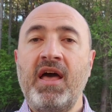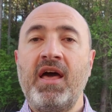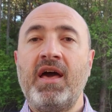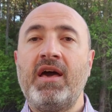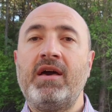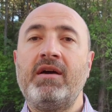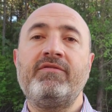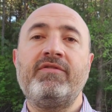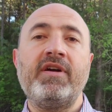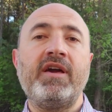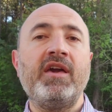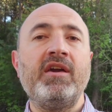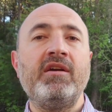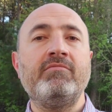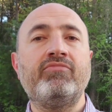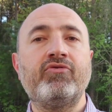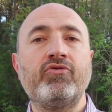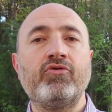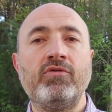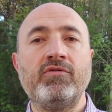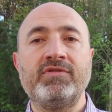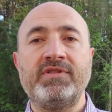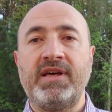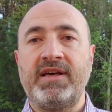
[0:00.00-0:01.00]
have
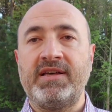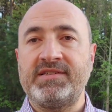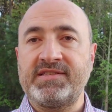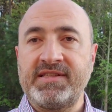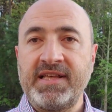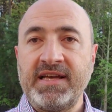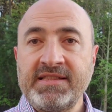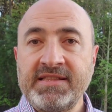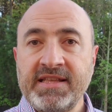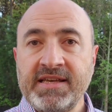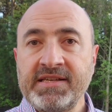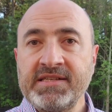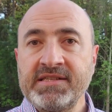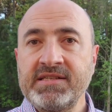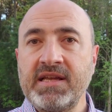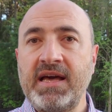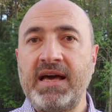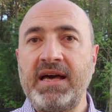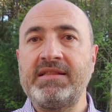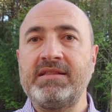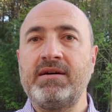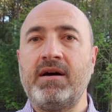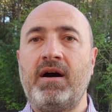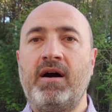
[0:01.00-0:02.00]
improved aesthetics
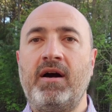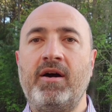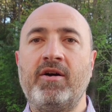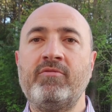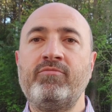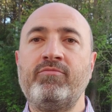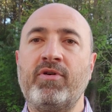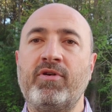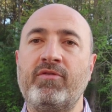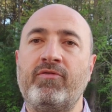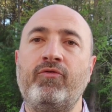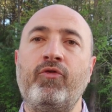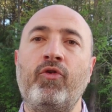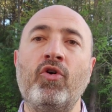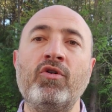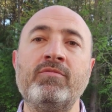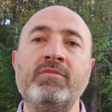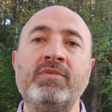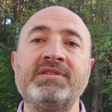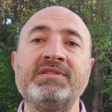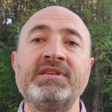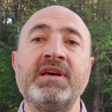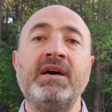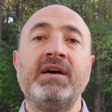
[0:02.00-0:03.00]
and higher
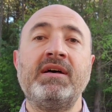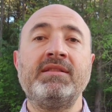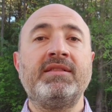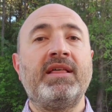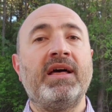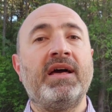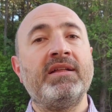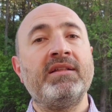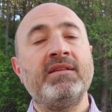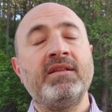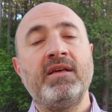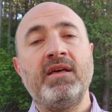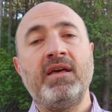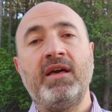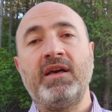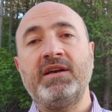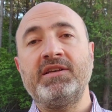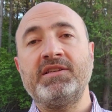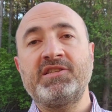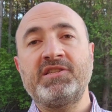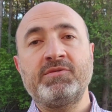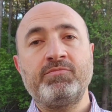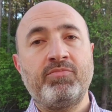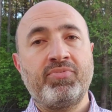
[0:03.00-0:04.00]
performance than
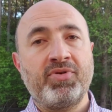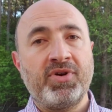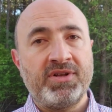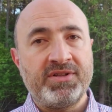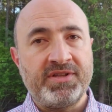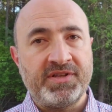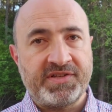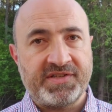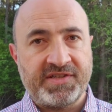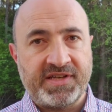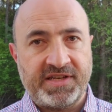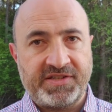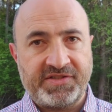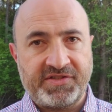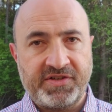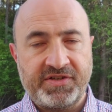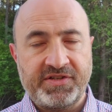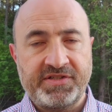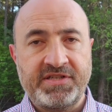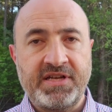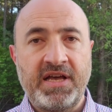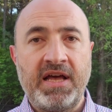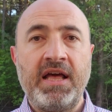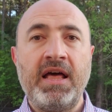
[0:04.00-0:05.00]
its
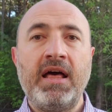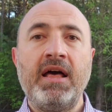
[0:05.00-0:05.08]
predecessors.